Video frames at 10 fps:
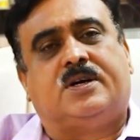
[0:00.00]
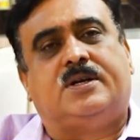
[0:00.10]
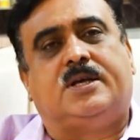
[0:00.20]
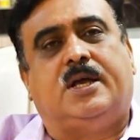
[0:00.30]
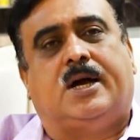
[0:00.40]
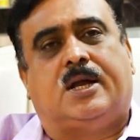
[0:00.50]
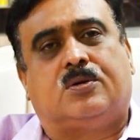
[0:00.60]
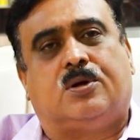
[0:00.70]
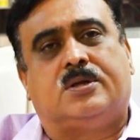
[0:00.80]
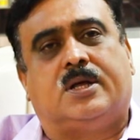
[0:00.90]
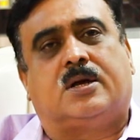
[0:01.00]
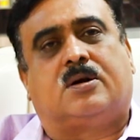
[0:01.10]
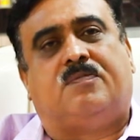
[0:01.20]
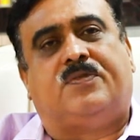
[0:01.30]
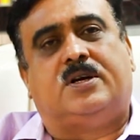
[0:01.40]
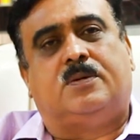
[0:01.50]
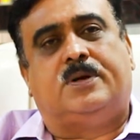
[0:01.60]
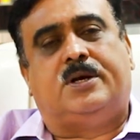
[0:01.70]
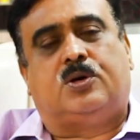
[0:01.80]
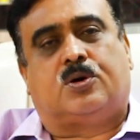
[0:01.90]
taking alcohol, they are
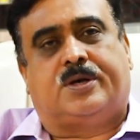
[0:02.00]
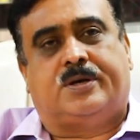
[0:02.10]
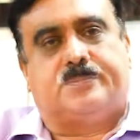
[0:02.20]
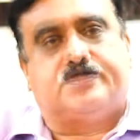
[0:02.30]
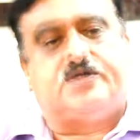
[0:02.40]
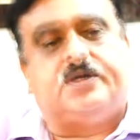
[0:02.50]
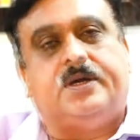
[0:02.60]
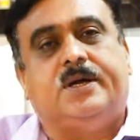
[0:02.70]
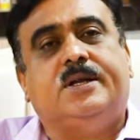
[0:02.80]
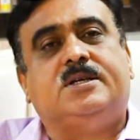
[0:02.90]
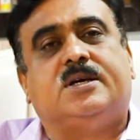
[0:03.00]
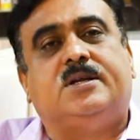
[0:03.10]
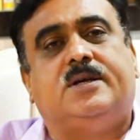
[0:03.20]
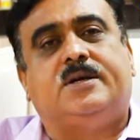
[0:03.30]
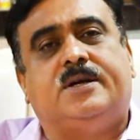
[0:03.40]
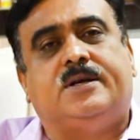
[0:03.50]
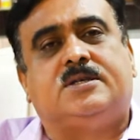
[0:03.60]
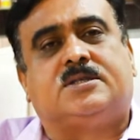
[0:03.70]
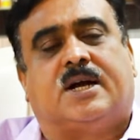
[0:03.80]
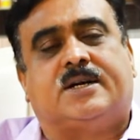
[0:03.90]
comfortable in talking. Initially, it
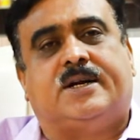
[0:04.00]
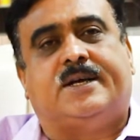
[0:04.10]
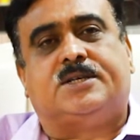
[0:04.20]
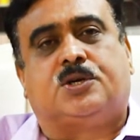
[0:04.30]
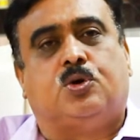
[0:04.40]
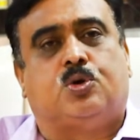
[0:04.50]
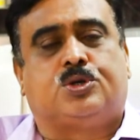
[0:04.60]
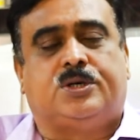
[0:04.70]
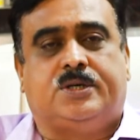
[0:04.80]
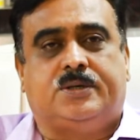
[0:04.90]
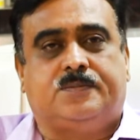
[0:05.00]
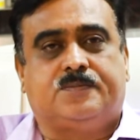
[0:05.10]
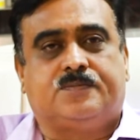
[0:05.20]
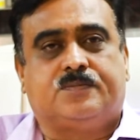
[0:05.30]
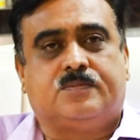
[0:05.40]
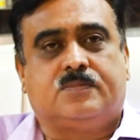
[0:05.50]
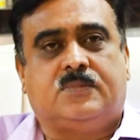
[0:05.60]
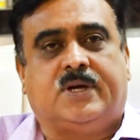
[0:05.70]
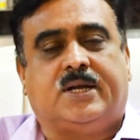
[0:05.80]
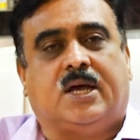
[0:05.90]
is started as a curiosity
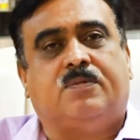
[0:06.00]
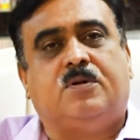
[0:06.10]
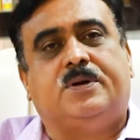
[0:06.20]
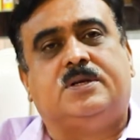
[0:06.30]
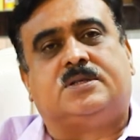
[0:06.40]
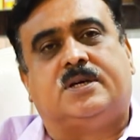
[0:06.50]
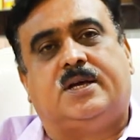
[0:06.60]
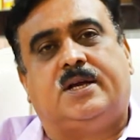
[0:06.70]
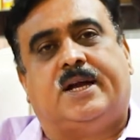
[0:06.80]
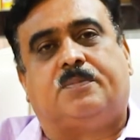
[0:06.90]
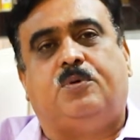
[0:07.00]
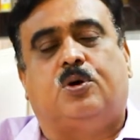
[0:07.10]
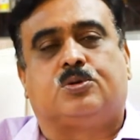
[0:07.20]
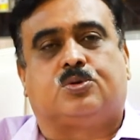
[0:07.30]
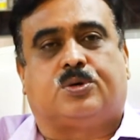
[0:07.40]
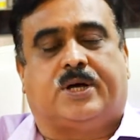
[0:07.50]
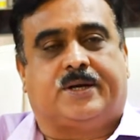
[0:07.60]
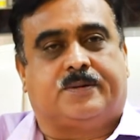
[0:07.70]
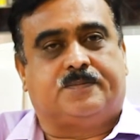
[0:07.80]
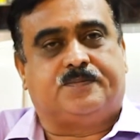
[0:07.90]
that everybody is taking, let me also try.